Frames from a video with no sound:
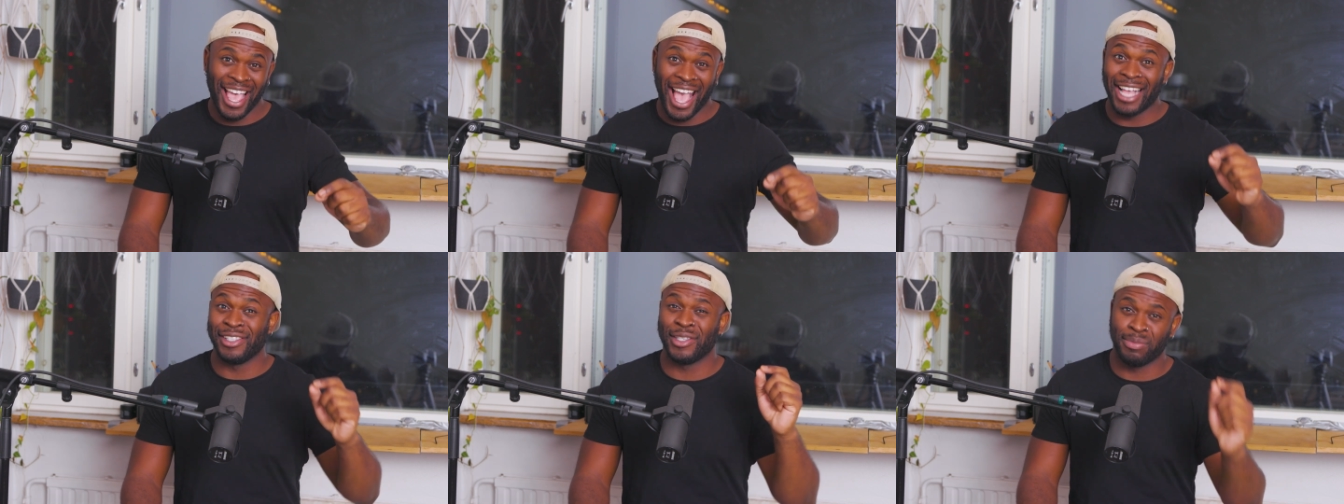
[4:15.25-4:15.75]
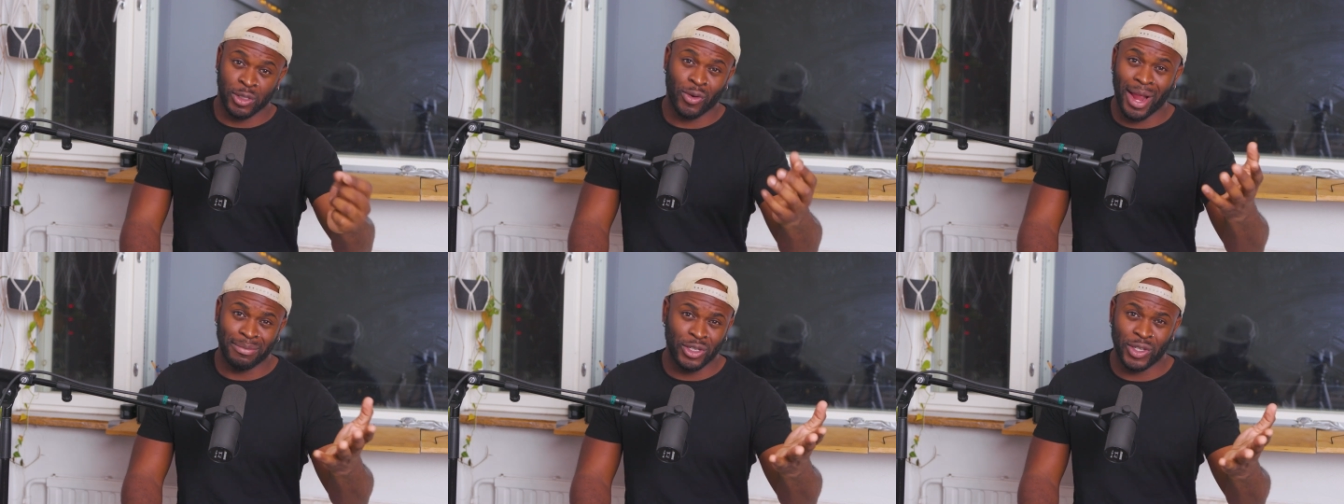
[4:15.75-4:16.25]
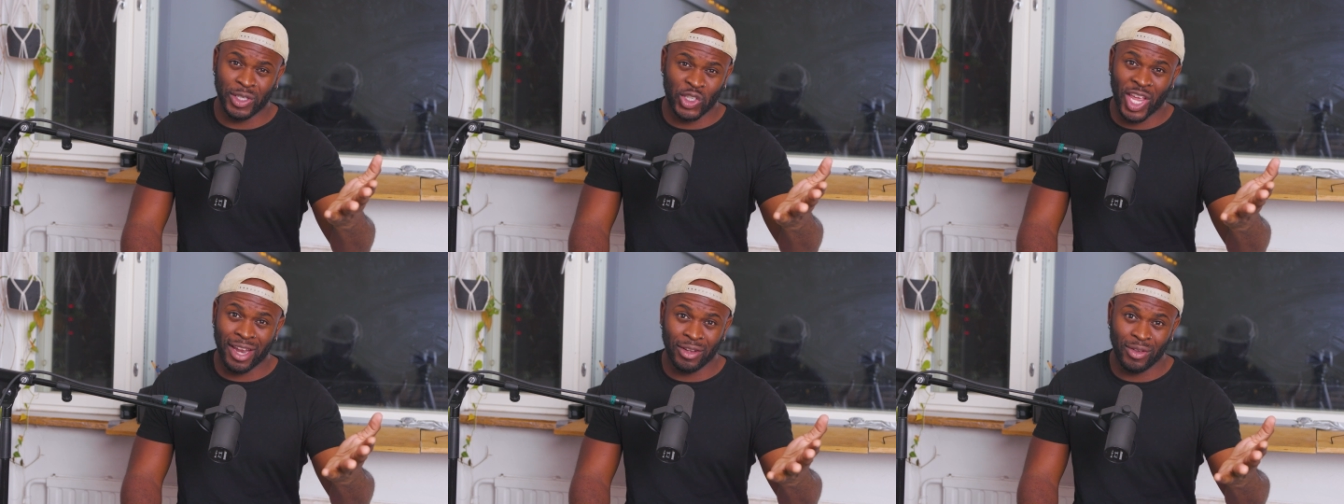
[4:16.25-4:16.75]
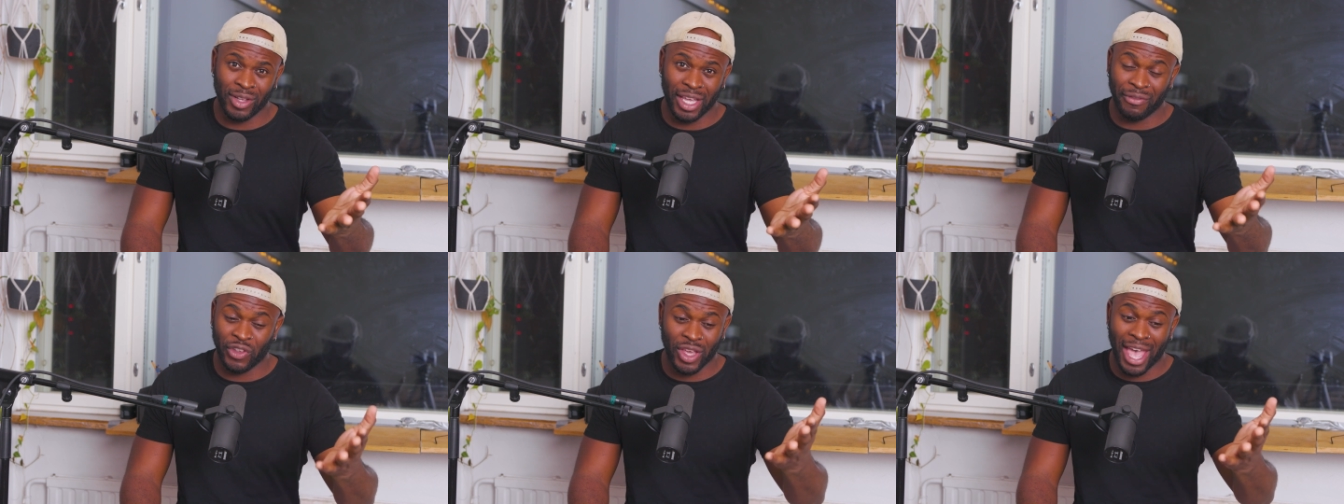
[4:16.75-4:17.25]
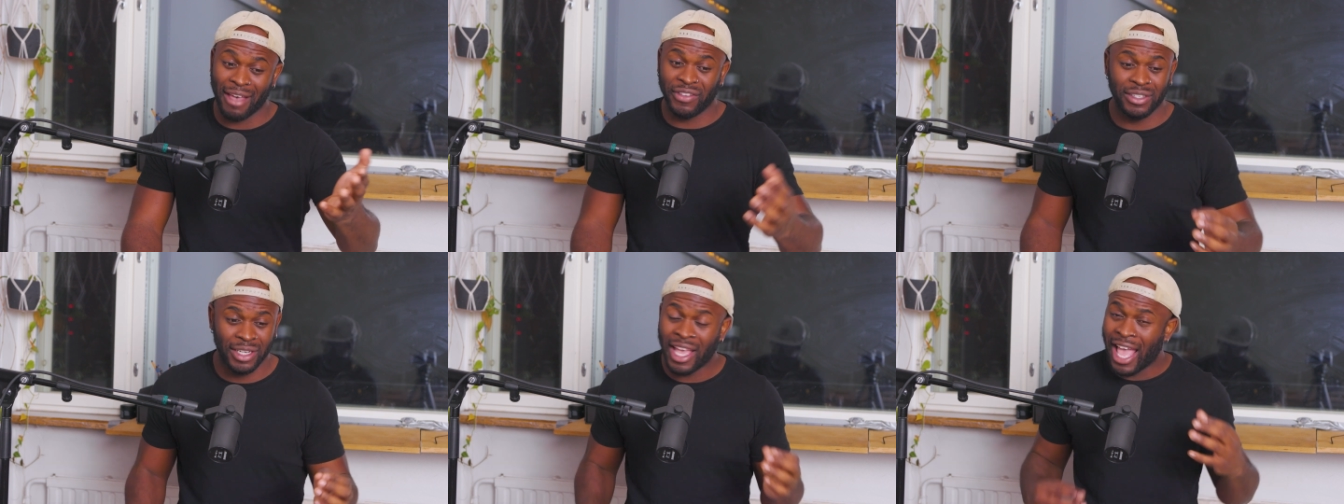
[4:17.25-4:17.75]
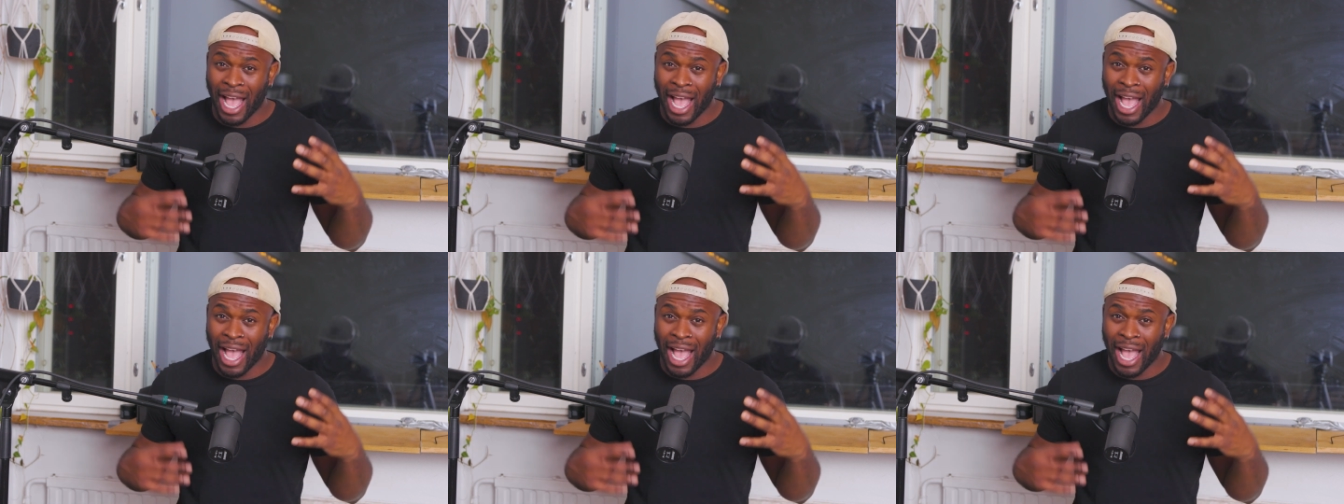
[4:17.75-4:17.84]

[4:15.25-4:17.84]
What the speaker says: And subscribe to the channel if you haven't.